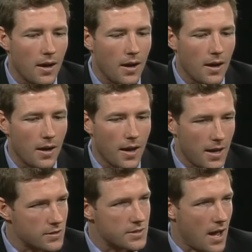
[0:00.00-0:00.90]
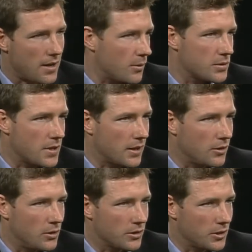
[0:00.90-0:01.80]
hands down, I would take
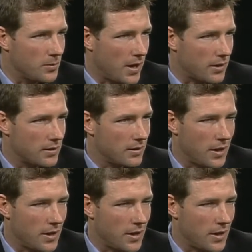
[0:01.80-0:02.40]
No Looking Back.